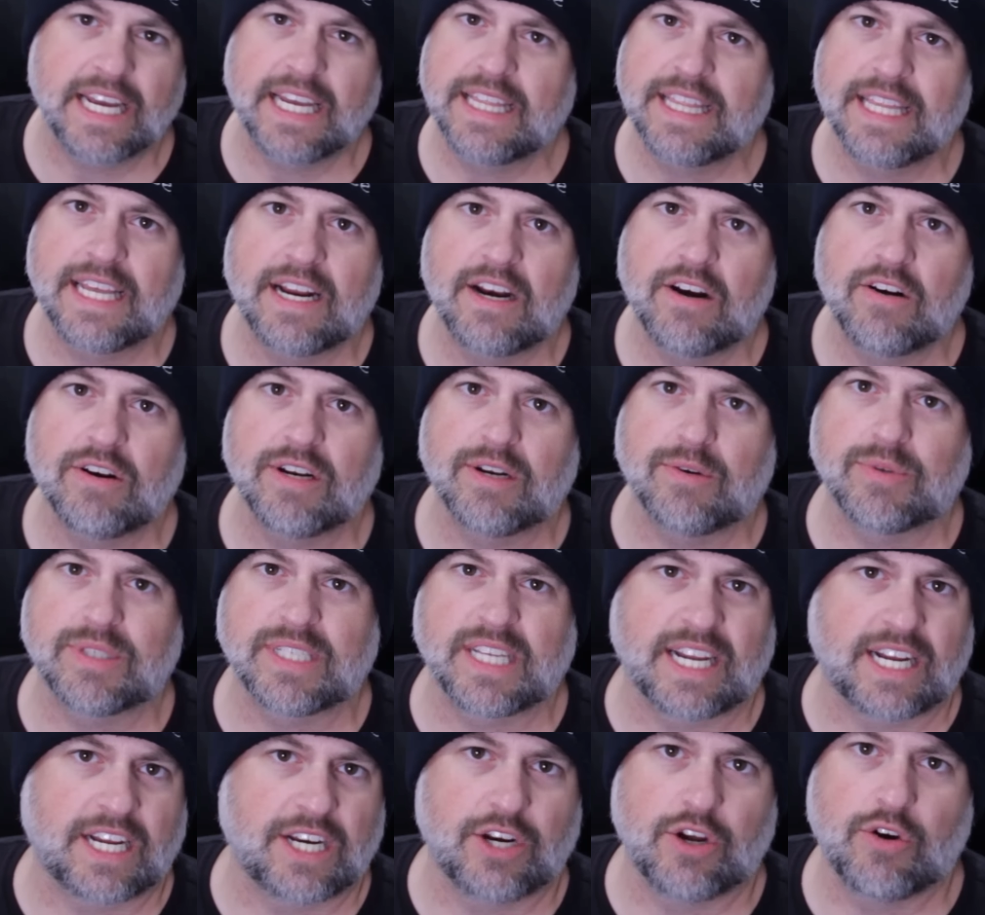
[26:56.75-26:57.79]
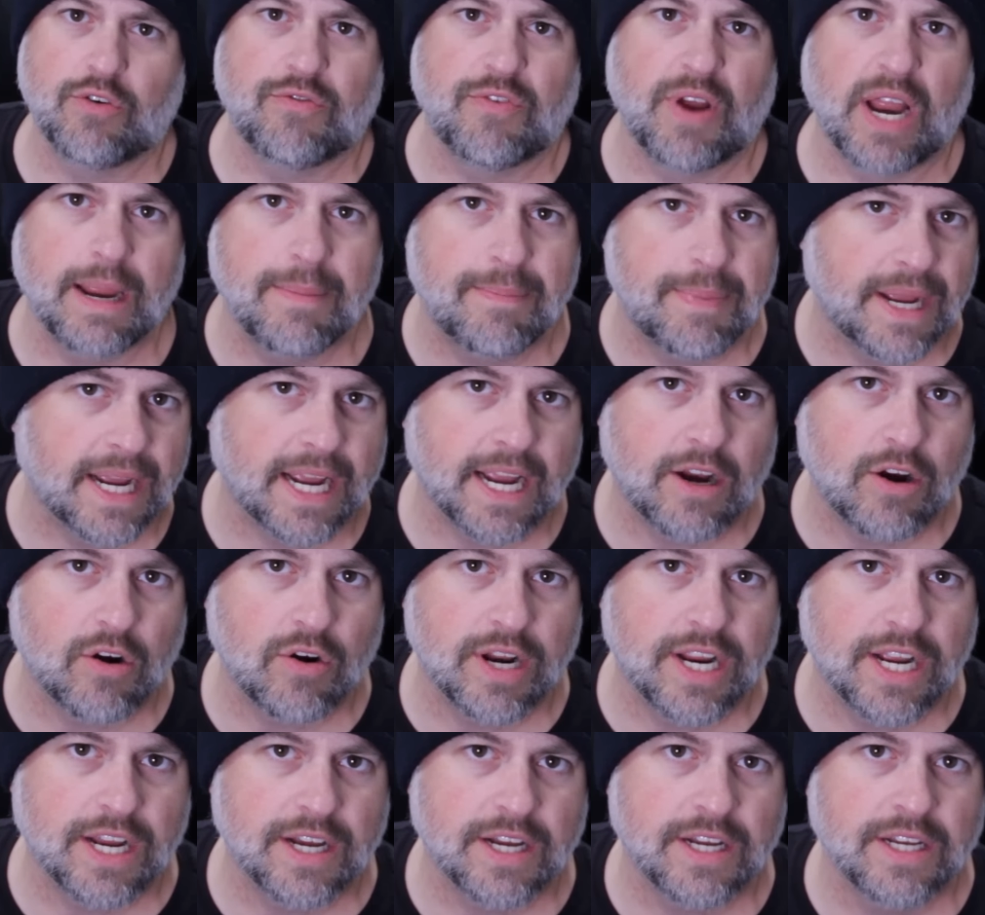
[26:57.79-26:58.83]
in there, and it was like a no vaping
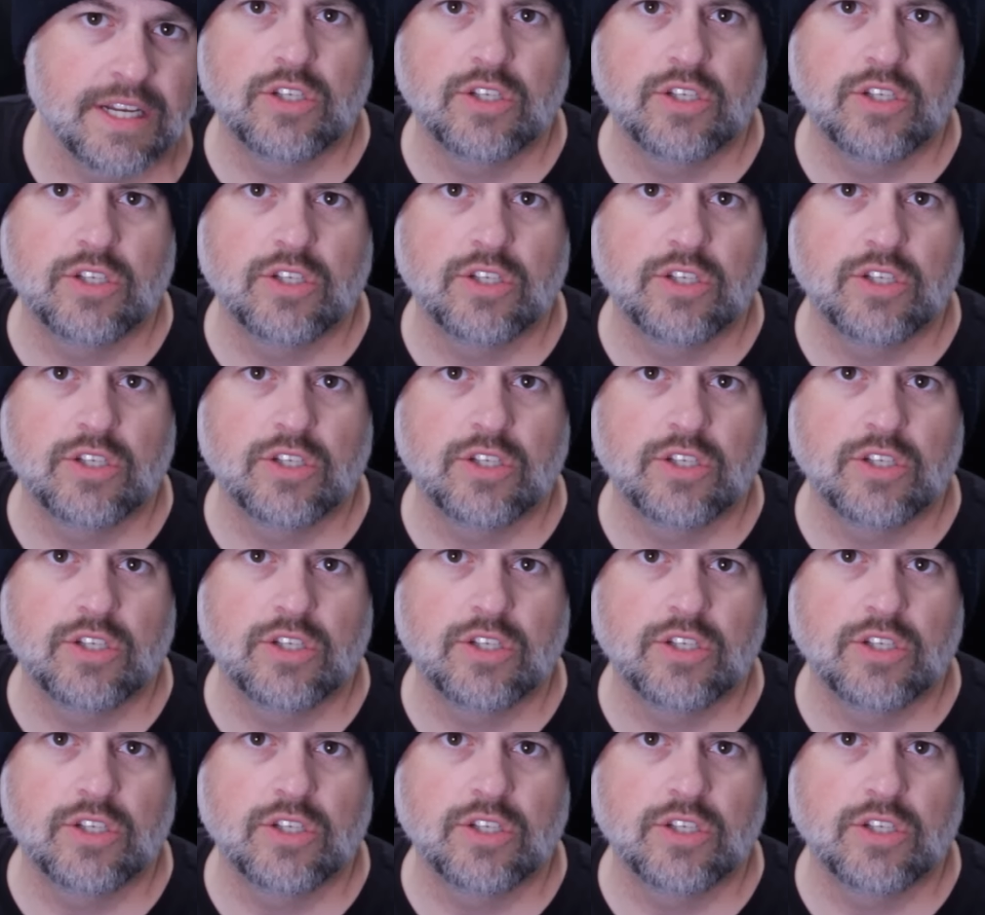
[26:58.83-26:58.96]
area.